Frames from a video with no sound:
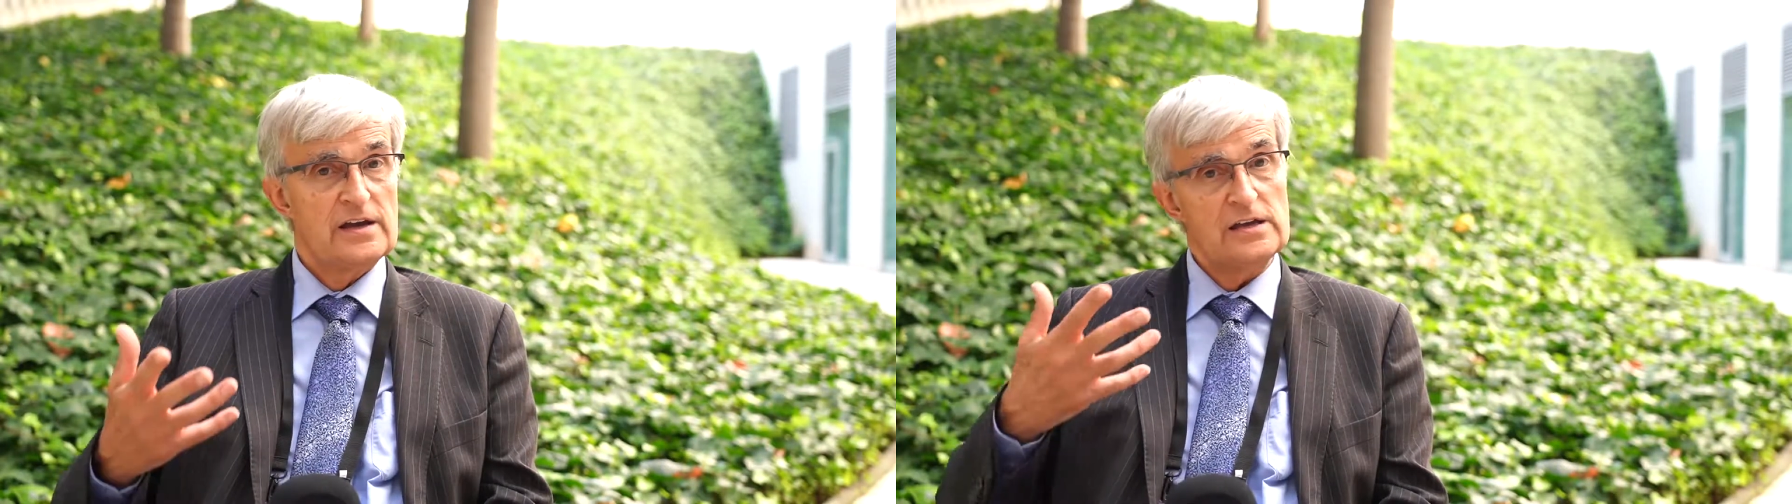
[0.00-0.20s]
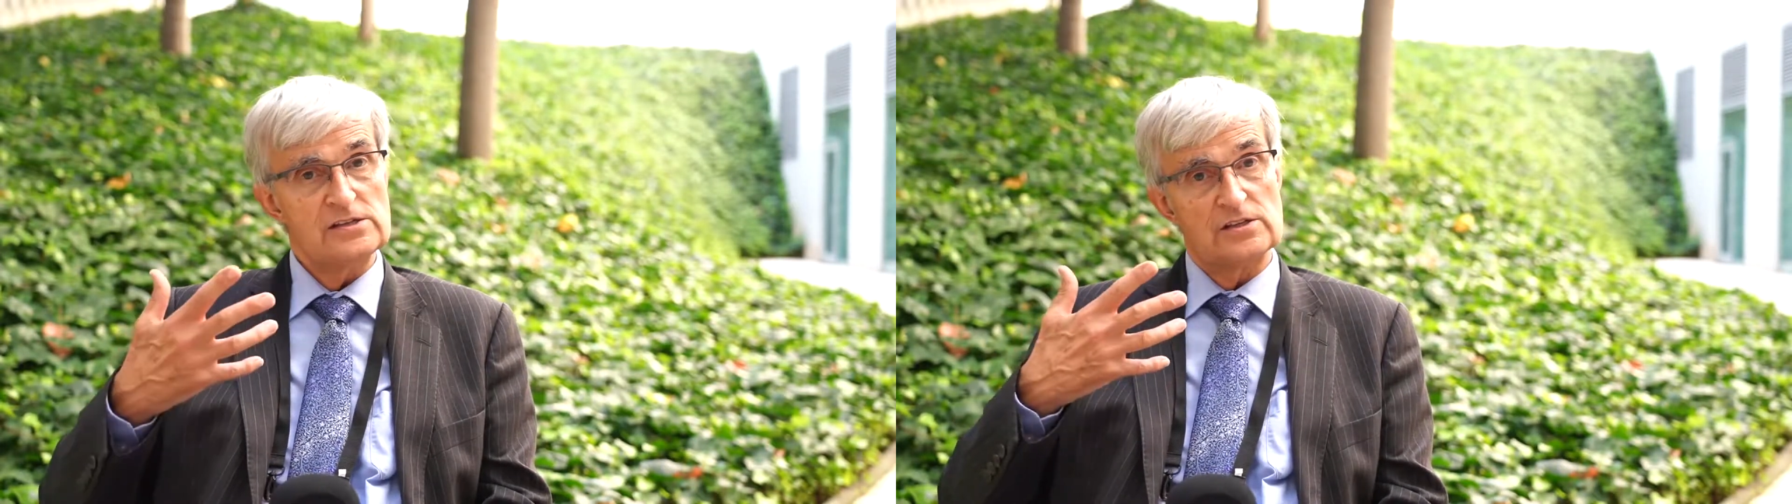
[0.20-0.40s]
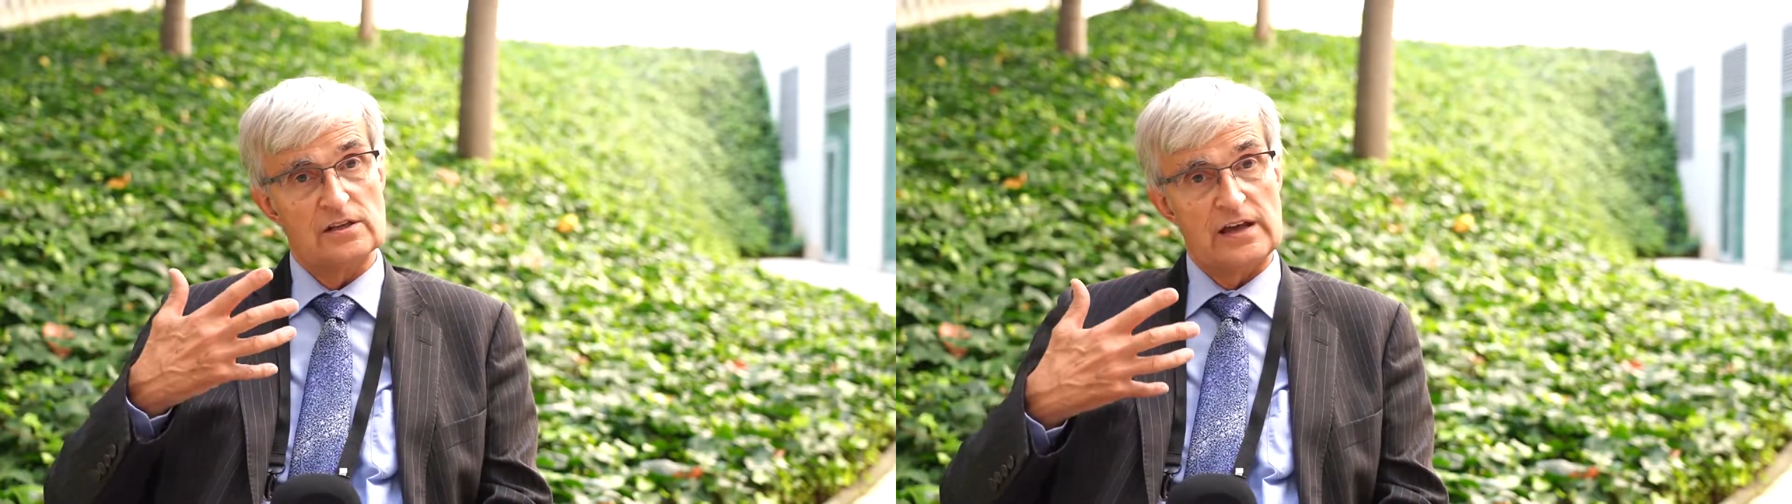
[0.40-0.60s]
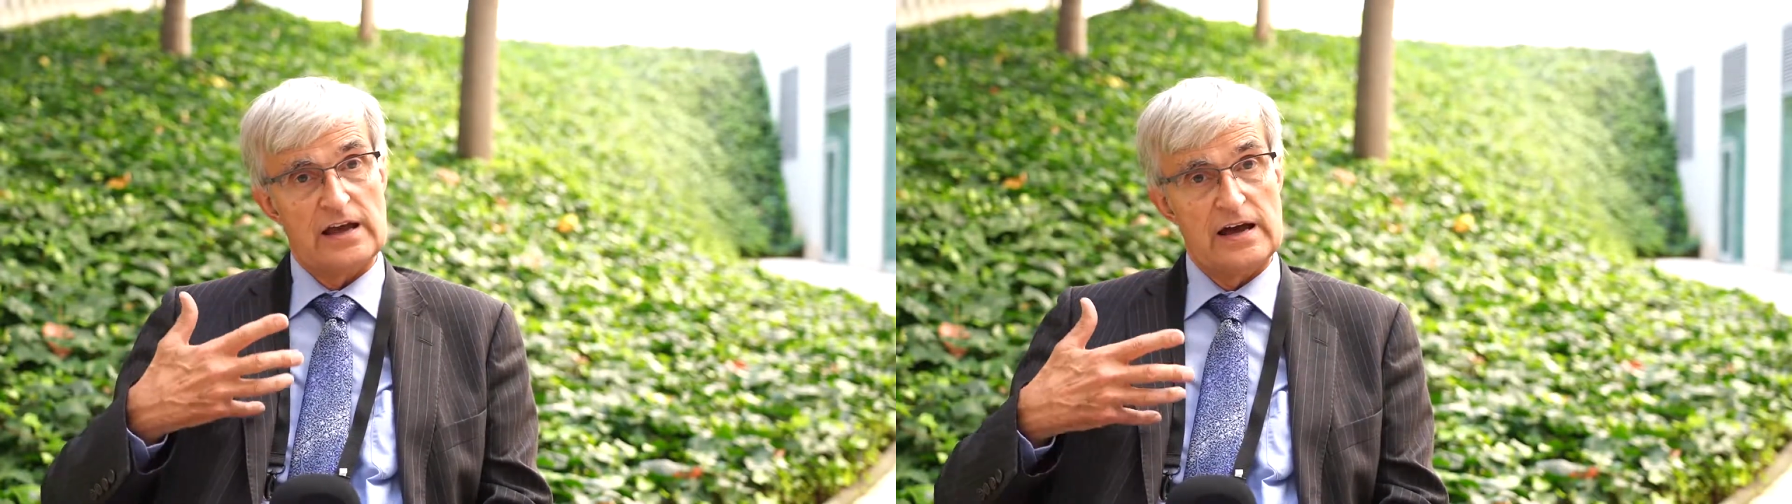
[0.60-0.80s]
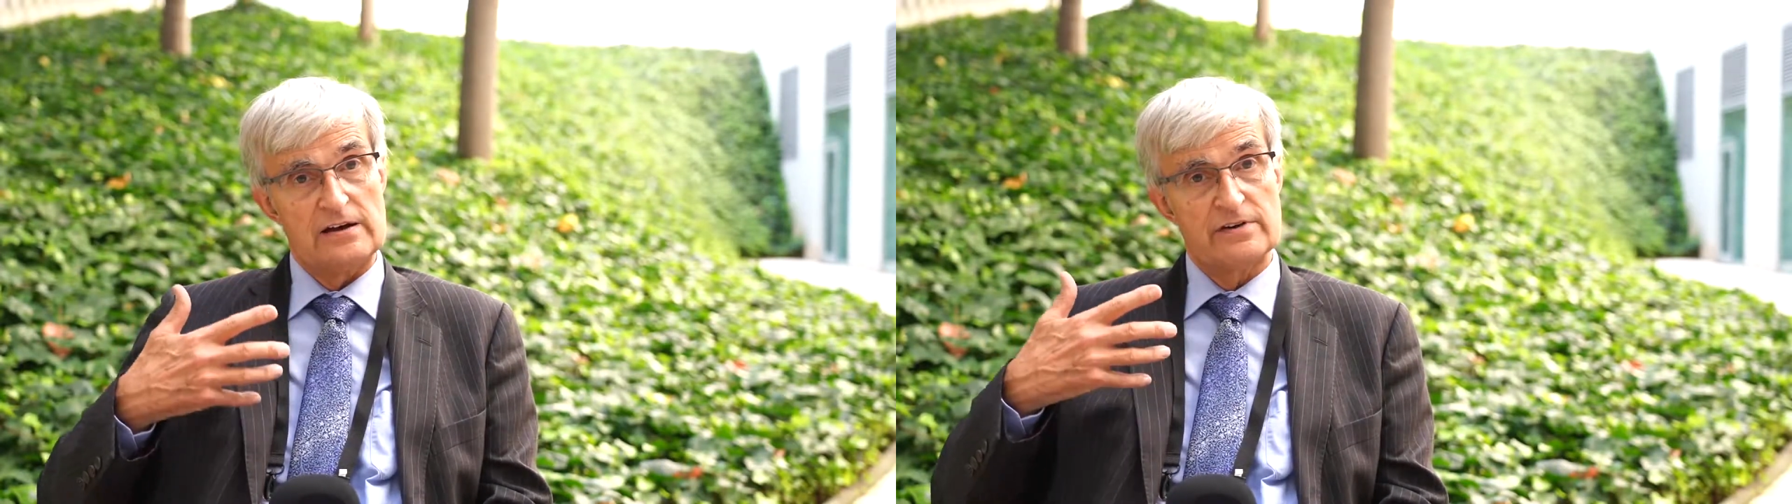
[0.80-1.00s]
is that they
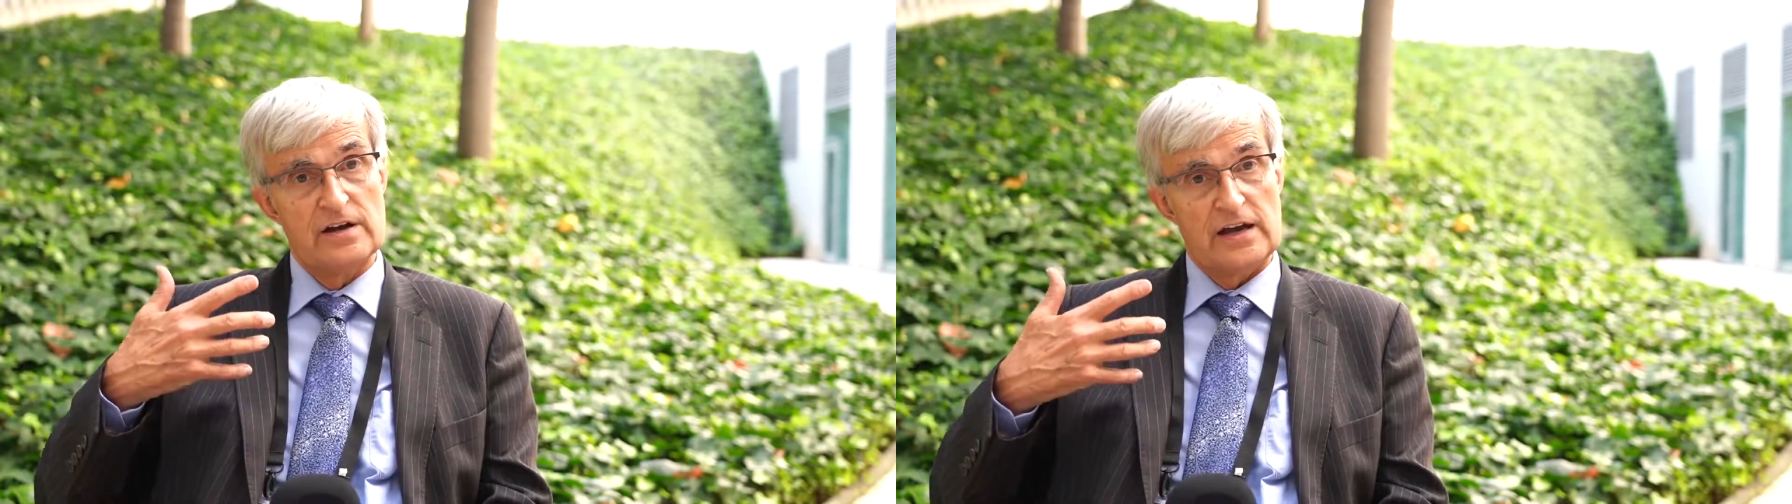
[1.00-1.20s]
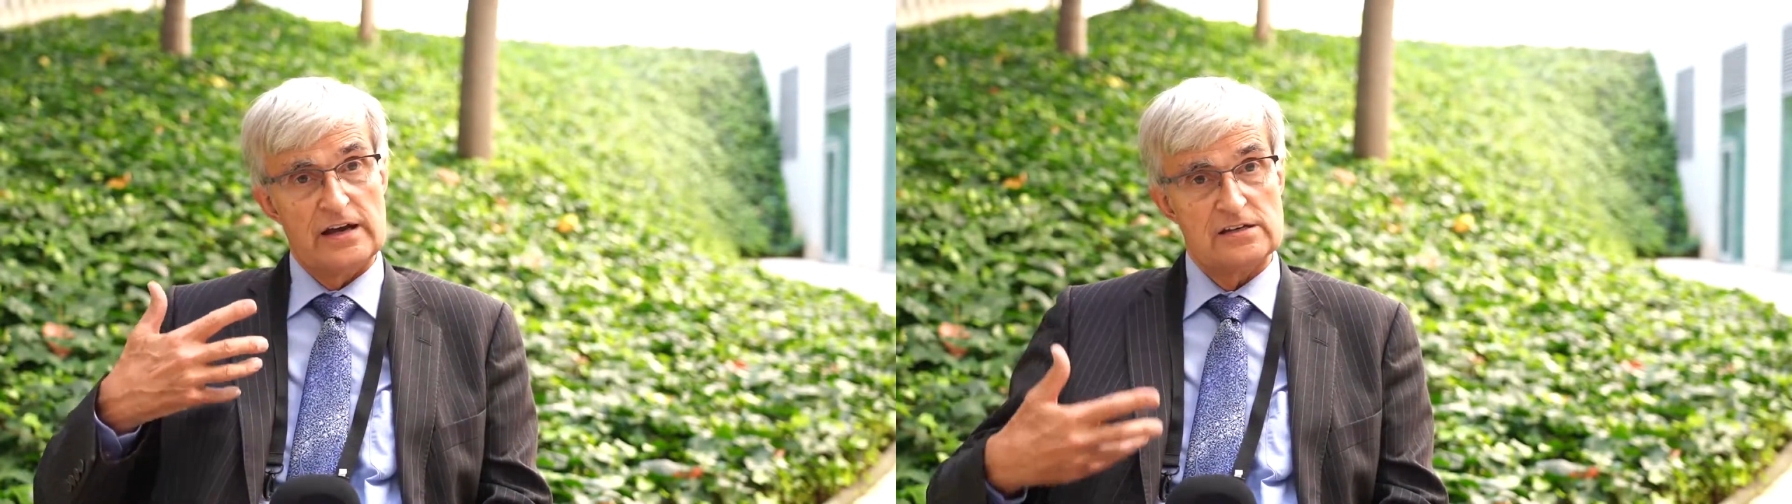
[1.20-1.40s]
have a